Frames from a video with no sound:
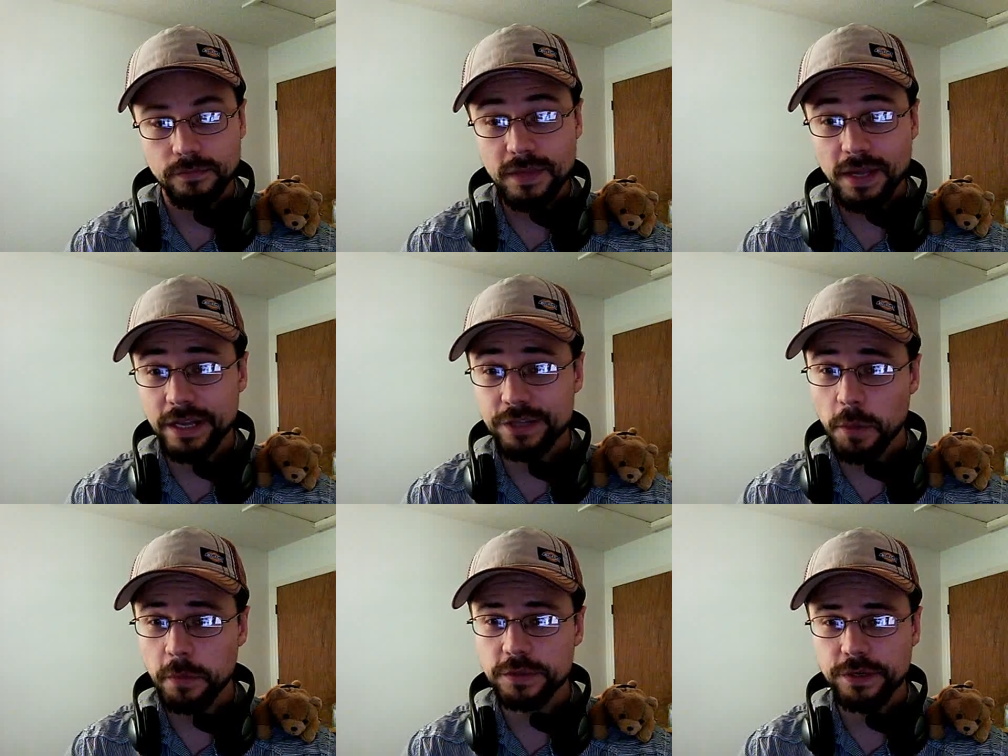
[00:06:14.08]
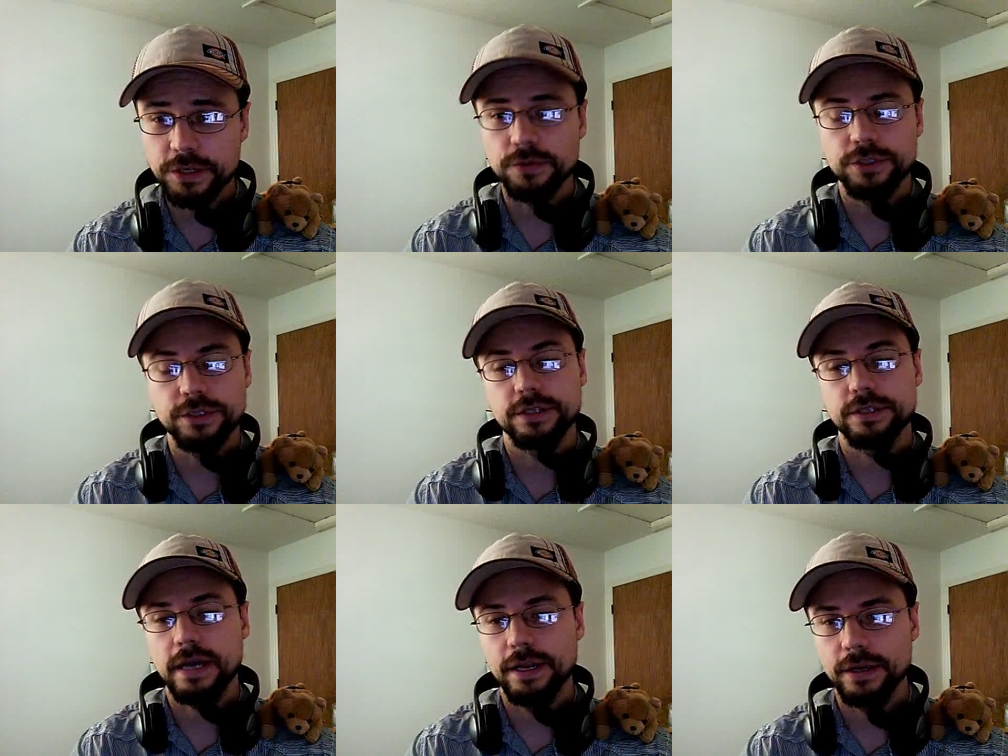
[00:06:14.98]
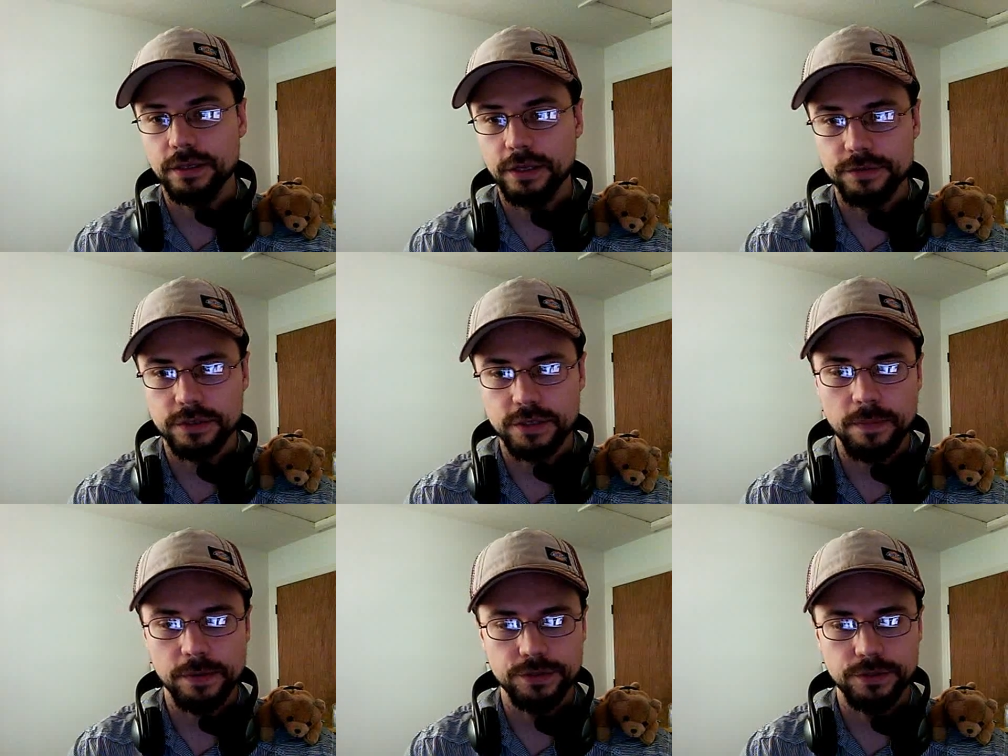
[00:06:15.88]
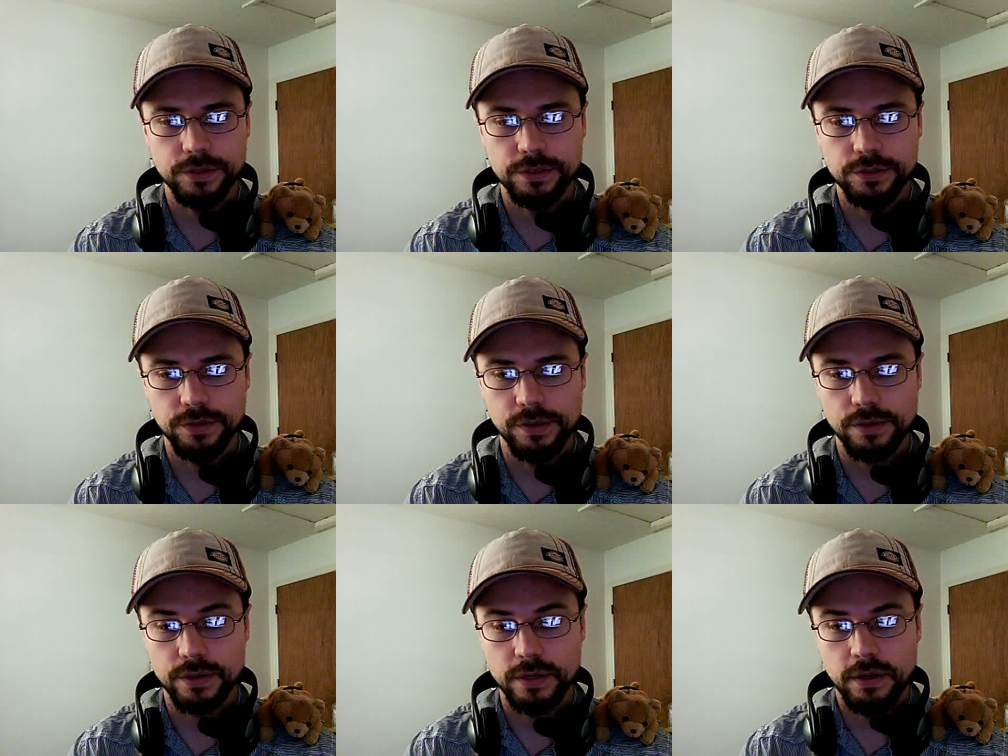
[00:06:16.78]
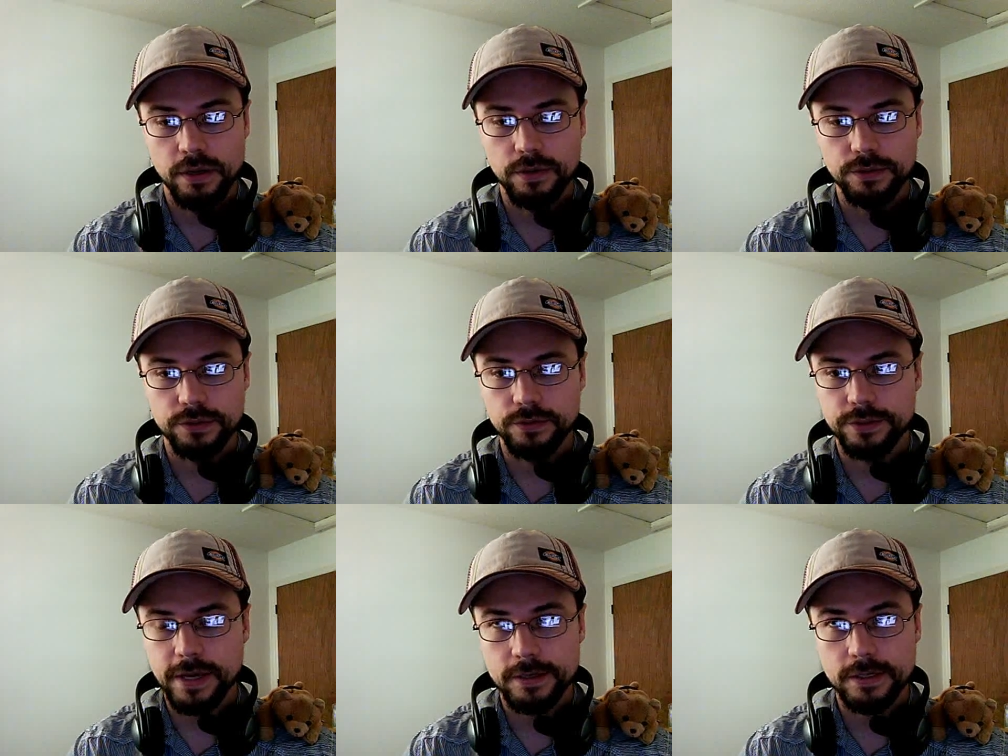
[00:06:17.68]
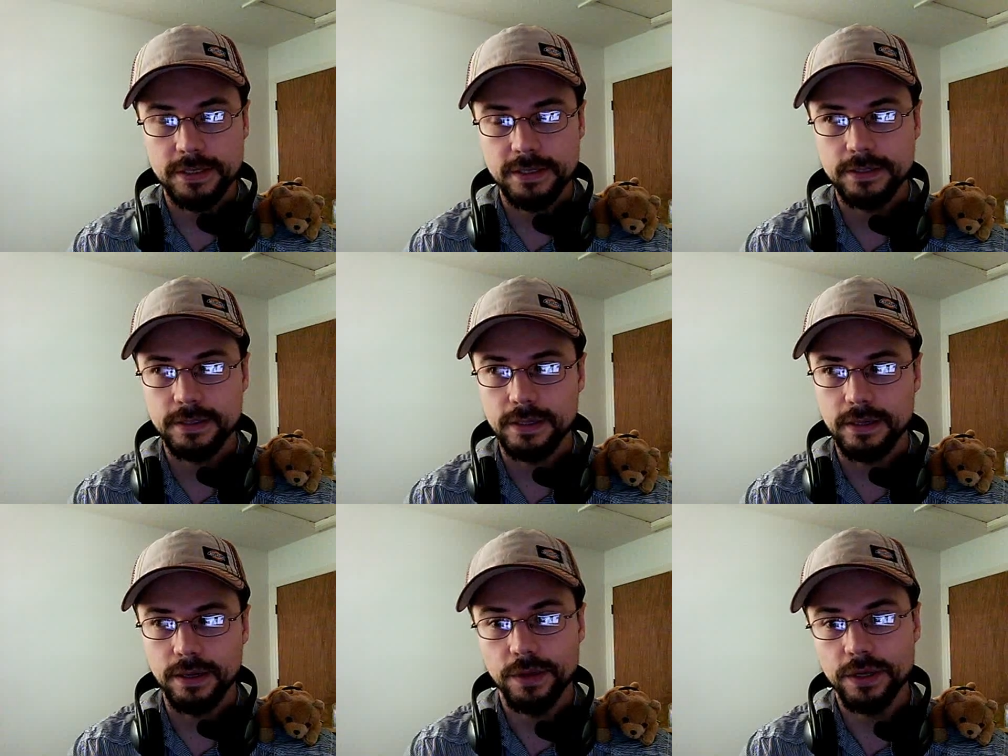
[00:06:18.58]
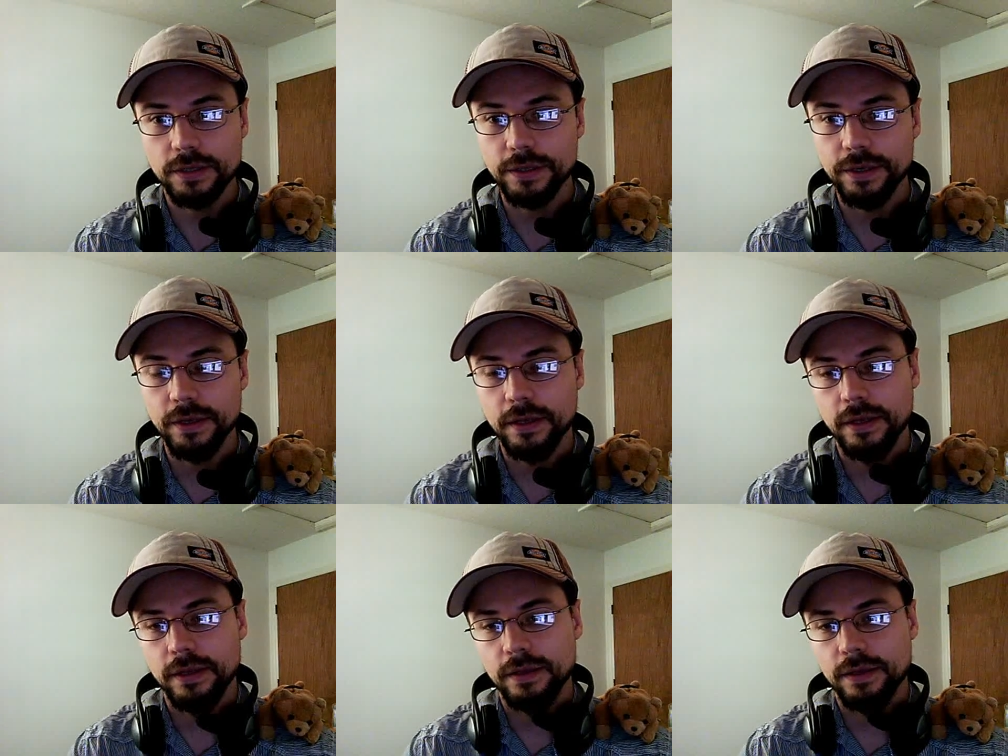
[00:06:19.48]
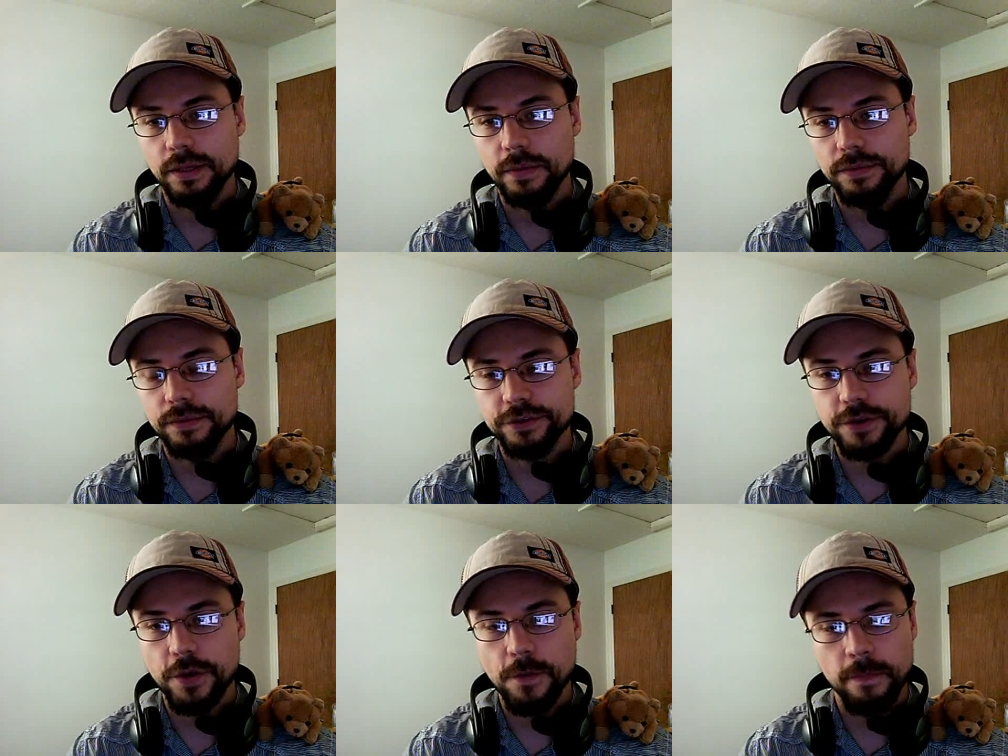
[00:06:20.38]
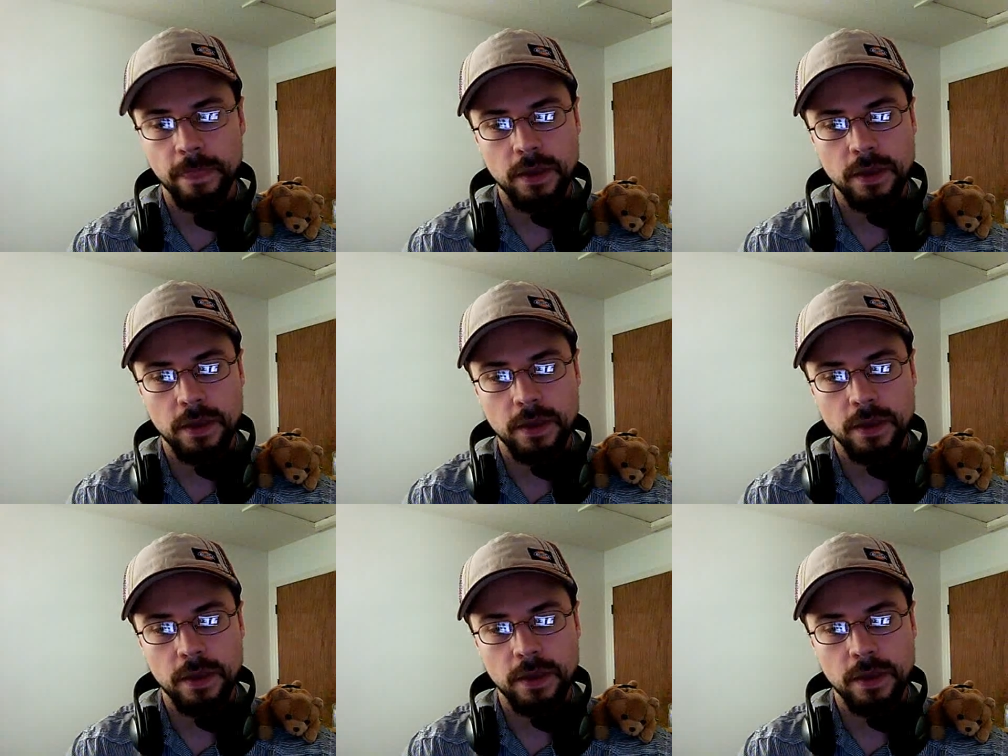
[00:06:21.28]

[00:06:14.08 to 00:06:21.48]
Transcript: And it's almost finished, which is exciting. It gives us opportunities to either go to NullSec uh, immediately in a month or so,